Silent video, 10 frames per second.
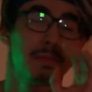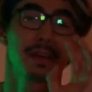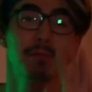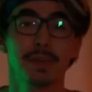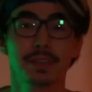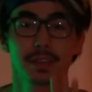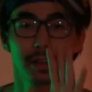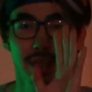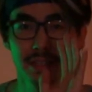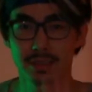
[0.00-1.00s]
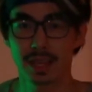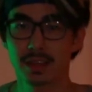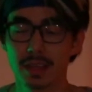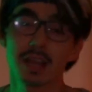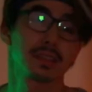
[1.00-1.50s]
by physical and
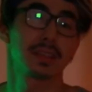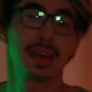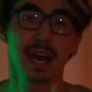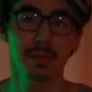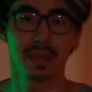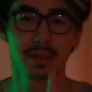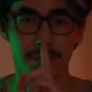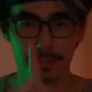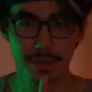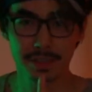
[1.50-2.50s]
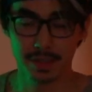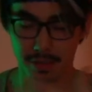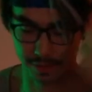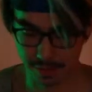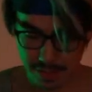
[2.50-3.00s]
psychologically, I mean
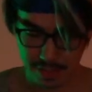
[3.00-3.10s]
physical,